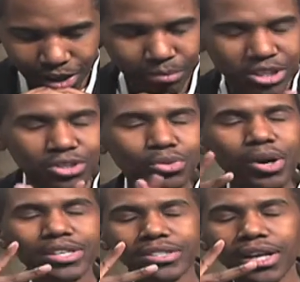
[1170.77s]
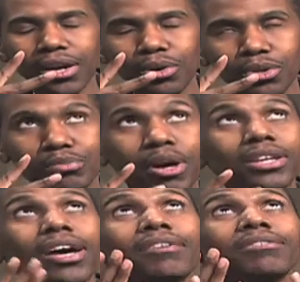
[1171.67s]
That makes twice that I owe you my
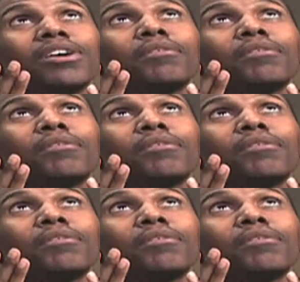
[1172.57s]
life.